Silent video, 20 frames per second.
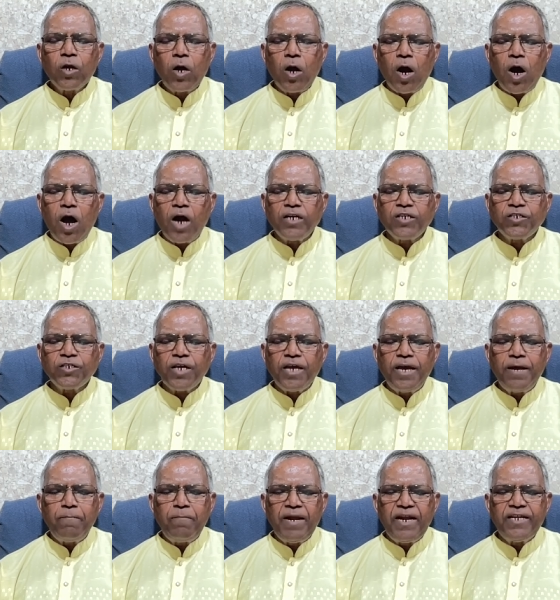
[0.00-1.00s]
God's
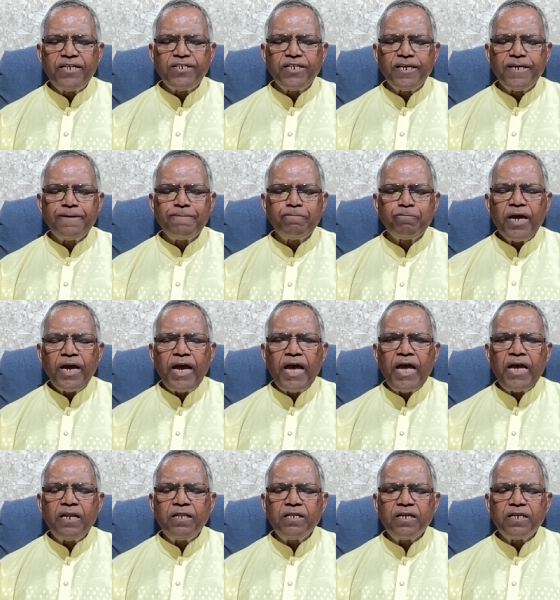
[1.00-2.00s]
ability
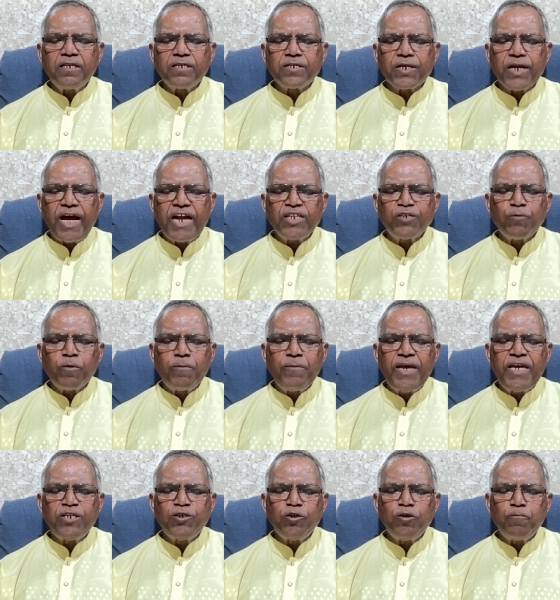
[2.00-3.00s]
and the
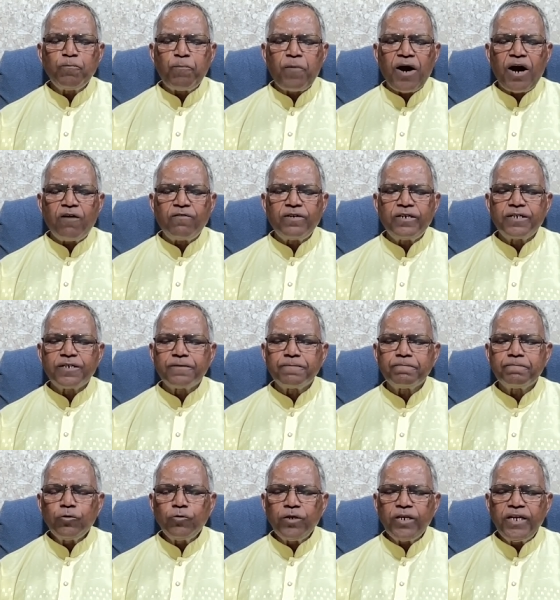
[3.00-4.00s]
transformative power
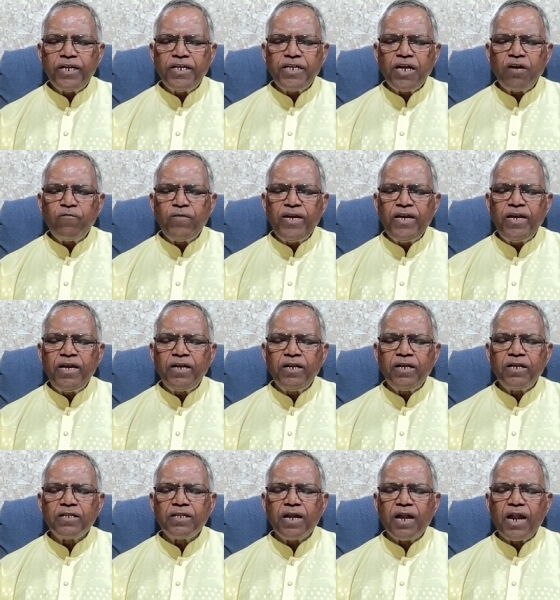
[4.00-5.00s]
to intervene
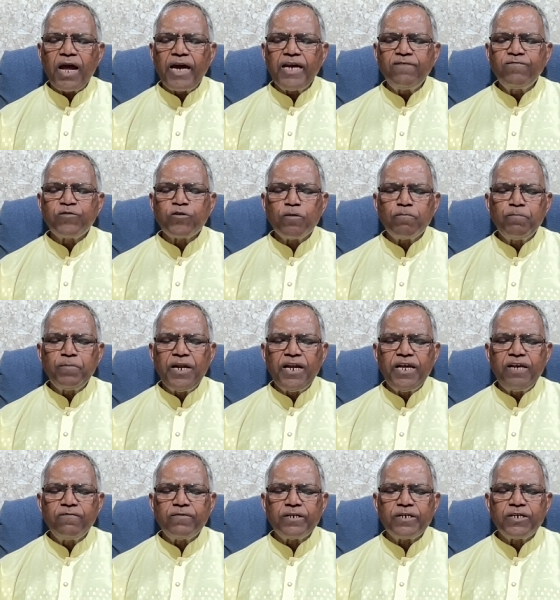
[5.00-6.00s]
in the lives of
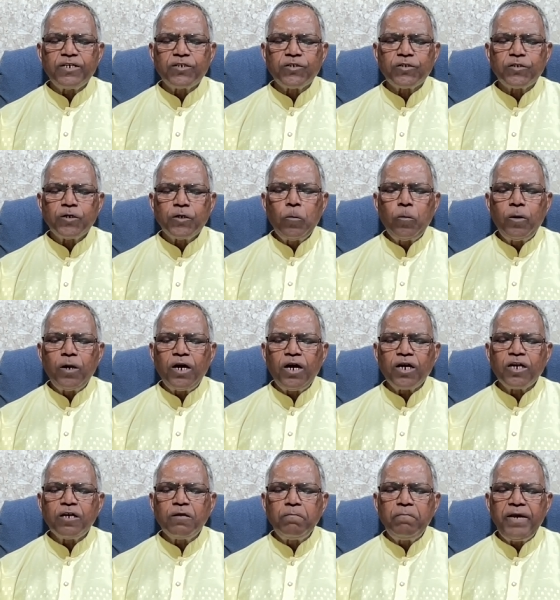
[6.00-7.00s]
believers,
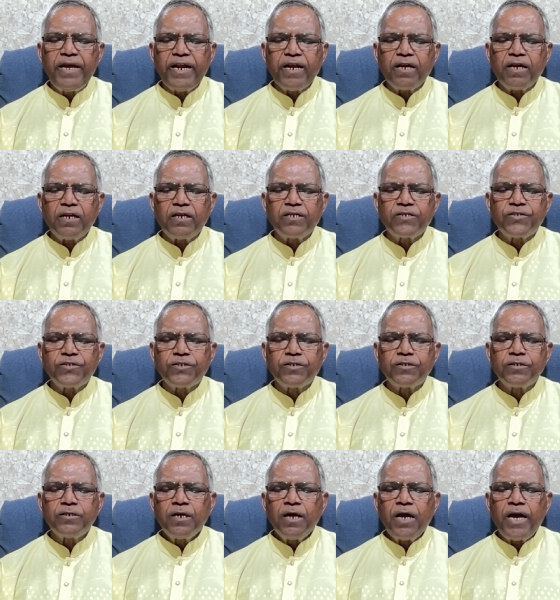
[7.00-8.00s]
work miracles,
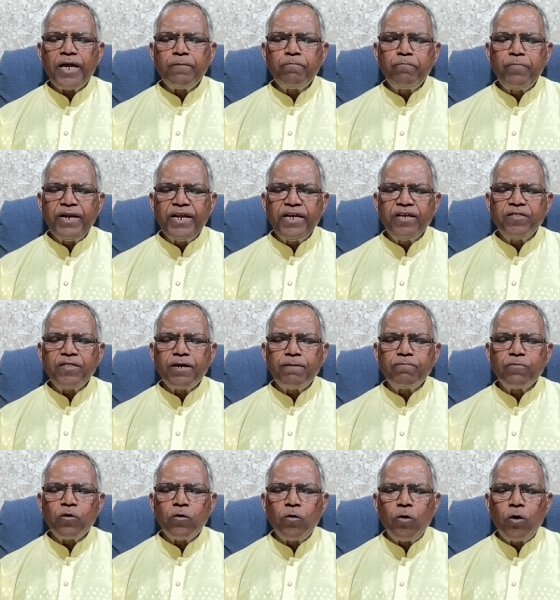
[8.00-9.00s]
and bring
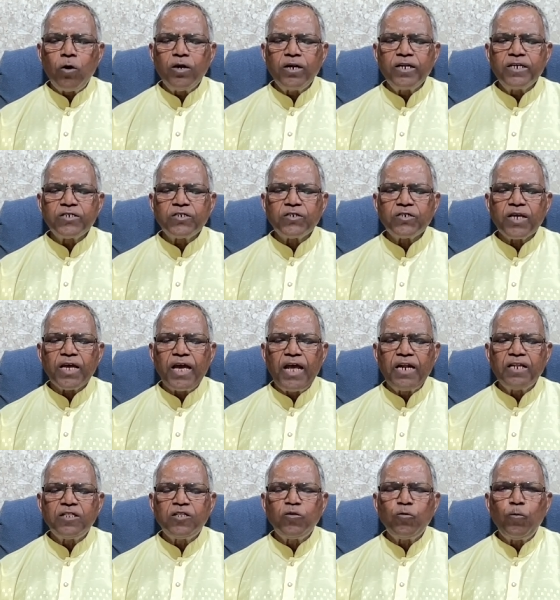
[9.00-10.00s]
them wholeness,
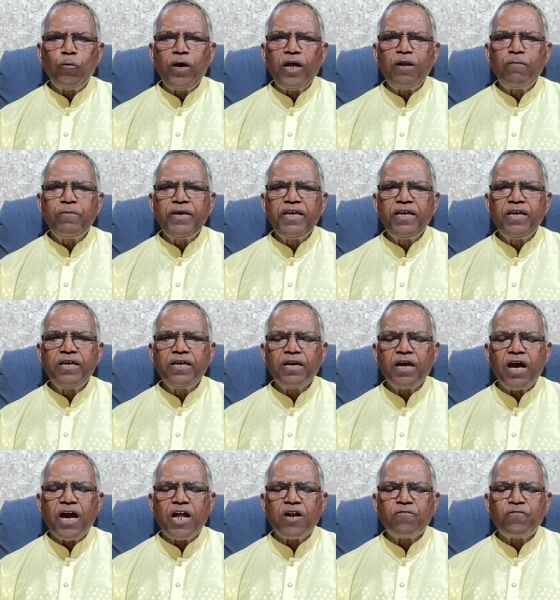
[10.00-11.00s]
health, well being,
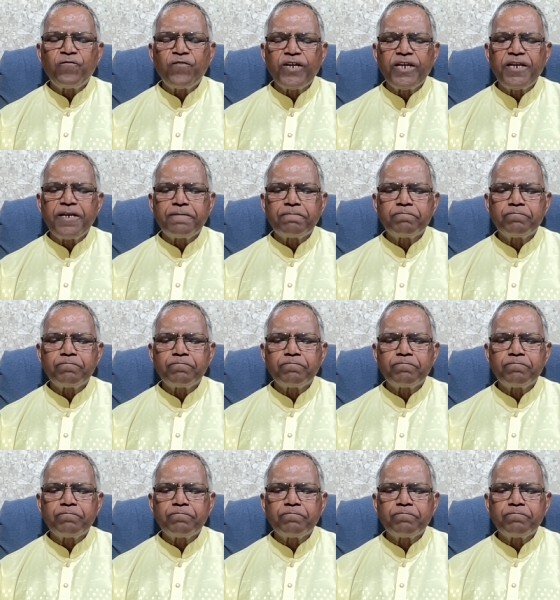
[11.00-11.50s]
and freedom.